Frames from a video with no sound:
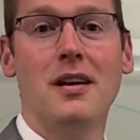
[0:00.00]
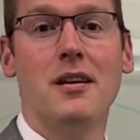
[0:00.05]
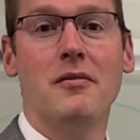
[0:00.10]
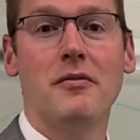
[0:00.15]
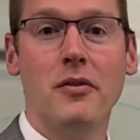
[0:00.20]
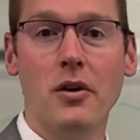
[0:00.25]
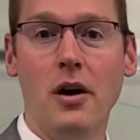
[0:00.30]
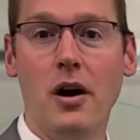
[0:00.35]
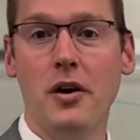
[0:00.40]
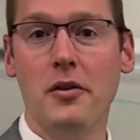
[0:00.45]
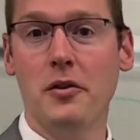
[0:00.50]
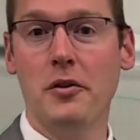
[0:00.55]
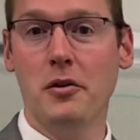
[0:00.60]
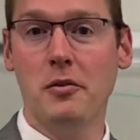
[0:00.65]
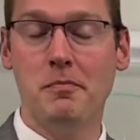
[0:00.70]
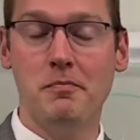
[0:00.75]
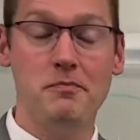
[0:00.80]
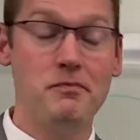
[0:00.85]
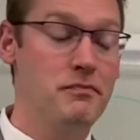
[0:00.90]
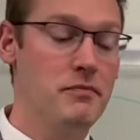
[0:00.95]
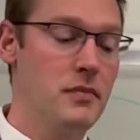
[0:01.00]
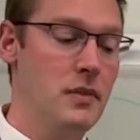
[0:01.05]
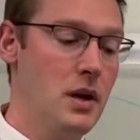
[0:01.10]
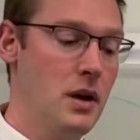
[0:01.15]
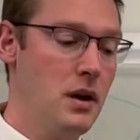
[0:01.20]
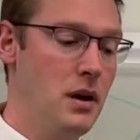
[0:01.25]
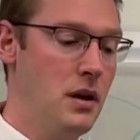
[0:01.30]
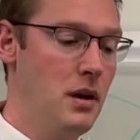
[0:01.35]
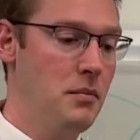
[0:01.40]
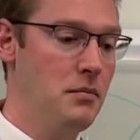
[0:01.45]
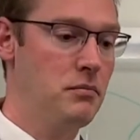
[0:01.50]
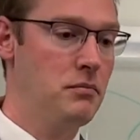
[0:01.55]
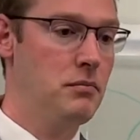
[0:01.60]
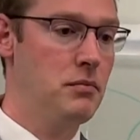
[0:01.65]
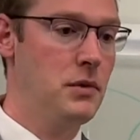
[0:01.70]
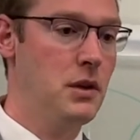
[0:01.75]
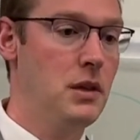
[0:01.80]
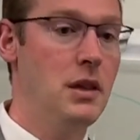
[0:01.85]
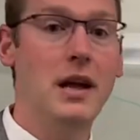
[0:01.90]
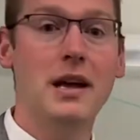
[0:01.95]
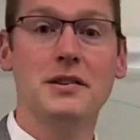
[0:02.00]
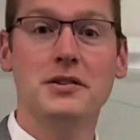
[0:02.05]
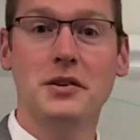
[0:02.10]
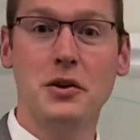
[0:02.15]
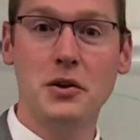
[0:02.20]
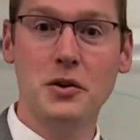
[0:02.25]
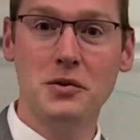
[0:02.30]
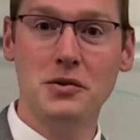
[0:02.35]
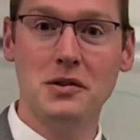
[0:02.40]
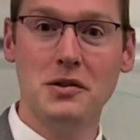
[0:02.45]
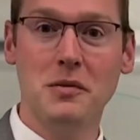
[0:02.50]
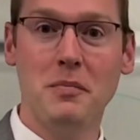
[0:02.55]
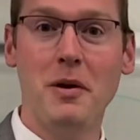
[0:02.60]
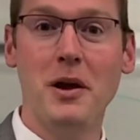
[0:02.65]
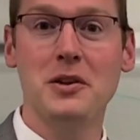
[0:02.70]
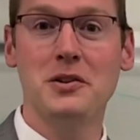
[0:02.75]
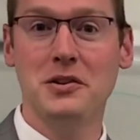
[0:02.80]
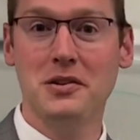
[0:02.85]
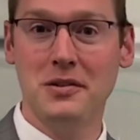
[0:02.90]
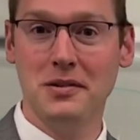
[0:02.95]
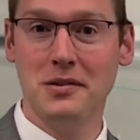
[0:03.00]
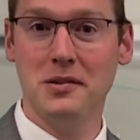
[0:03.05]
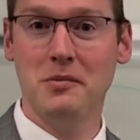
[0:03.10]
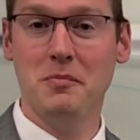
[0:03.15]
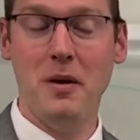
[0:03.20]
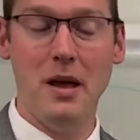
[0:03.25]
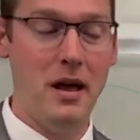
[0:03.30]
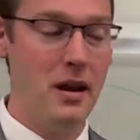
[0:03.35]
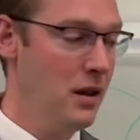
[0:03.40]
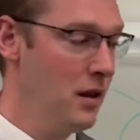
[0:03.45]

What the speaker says: for other clients that are using the pension to spend.